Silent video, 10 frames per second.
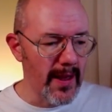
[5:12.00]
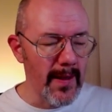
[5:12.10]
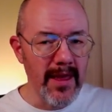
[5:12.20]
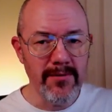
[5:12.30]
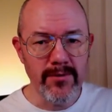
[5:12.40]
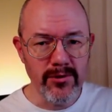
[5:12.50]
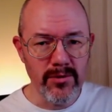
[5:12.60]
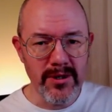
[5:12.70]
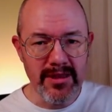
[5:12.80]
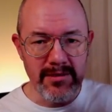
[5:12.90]
if you're
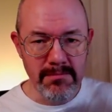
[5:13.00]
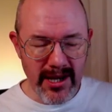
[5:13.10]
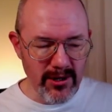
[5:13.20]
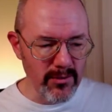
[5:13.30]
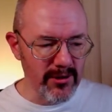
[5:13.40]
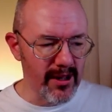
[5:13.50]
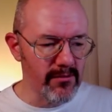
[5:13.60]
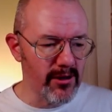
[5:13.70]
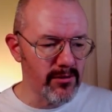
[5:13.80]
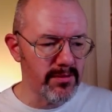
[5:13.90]
doing the manual
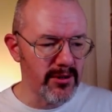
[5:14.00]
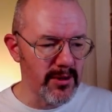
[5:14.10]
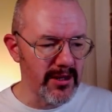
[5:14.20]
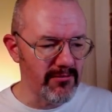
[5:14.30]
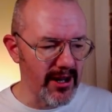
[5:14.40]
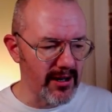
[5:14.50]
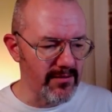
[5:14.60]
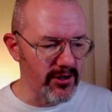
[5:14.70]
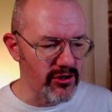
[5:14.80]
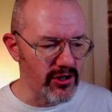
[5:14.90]
download between the regular
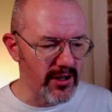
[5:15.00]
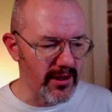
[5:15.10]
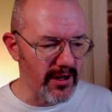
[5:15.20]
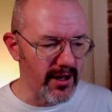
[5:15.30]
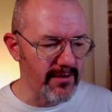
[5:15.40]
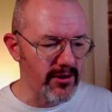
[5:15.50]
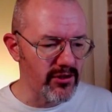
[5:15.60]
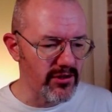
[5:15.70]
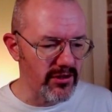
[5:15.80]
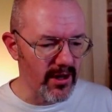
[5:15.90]
version and the light
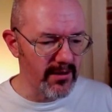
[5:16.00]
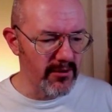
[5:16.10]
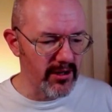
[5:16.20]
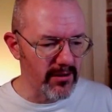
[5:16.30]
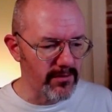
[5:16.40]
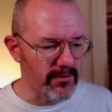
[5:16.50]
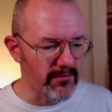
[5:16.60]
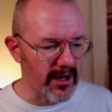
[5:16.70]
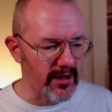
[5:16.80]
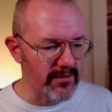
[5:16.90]
version. So I'm going to go for the
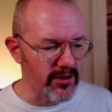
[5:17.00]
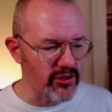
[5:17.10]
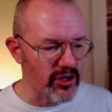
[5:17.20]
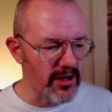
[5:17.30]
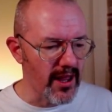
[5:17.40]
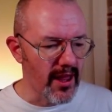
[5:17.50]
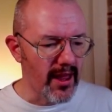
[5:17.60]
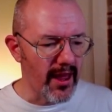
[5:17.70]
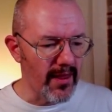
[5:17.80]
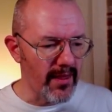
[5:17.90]
regular version,
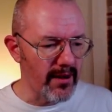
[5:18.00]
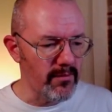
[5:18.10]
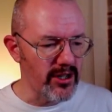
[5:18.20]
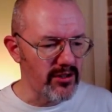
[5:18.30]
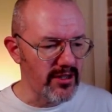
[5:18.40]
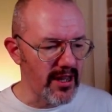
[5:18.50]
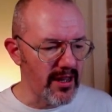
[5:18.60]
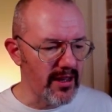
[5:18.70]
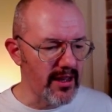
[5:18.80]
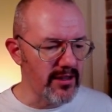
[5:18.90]
and then we just
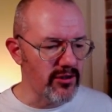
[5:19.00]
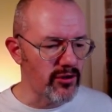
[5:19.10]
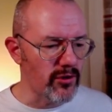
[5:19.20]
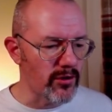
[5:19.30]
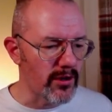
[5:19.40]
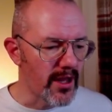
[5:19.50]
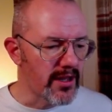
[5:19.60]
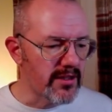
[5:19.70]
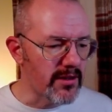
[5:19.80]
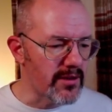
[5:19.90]
hit install.
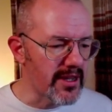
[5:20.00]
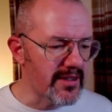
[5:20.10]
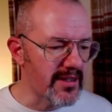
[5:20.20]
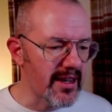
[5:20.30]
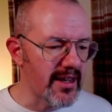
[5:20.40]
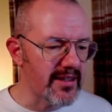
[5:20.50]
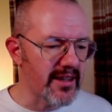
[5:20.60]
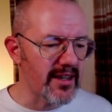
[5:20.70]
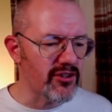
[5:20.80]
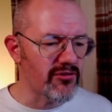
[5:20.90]
So this is
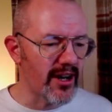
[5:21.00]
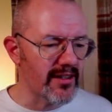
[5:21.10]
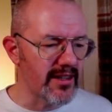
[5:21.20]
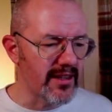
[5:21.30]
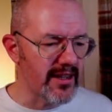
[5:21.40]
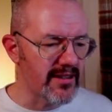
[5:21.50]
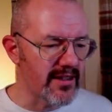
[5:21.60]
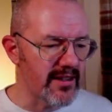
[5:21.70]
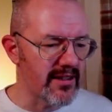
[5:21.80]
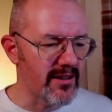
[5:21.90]
extracting this.
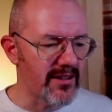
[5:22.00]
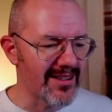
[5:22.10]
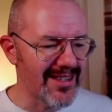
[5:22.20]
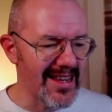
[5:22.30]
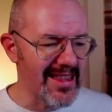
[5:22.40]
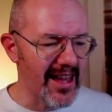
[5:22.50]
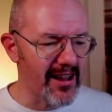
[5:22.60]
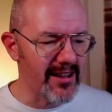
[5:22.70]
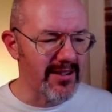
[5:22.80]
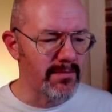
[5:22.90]
You can see
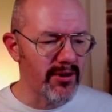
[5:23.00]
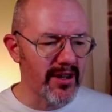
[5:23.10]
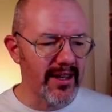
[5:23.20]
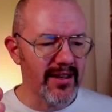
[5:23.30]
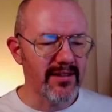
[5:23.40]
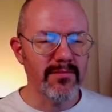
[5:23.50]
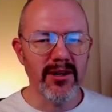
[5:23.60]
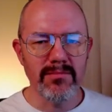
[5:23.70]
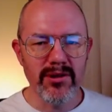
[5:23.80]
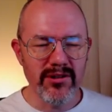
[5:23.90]
there, it's putting it into
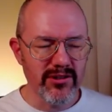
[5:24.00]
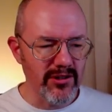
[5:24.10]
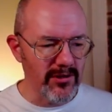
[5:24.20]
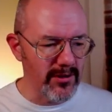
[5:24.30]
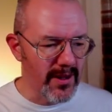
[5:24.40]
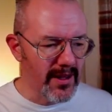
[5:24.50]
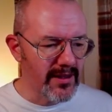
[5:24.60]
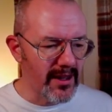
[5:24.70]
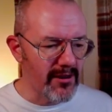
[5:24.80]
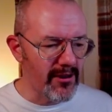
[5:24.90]
my personal
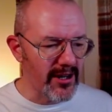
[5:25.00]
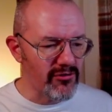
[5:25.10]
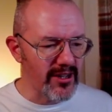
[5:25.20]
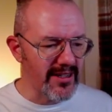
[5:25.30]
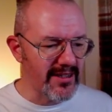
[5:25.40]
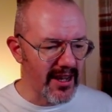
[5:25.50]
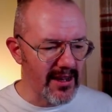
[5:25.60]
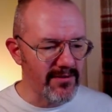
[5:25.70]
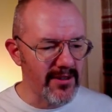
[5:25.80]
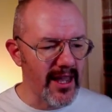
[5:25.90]
directory,
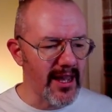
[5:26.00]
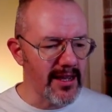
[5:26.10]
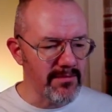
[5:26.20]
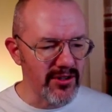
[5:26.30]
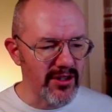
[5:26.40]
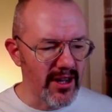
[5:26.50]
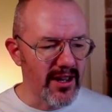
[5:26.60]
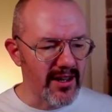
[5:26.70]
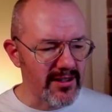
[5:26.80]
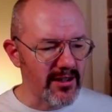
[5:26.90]
saved games.
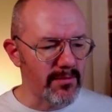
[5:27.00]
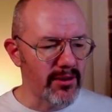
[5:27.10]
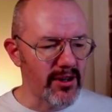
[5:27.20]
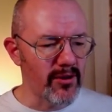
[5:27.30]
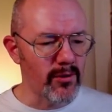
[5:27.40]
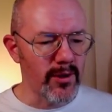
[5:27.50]
It's going to put it all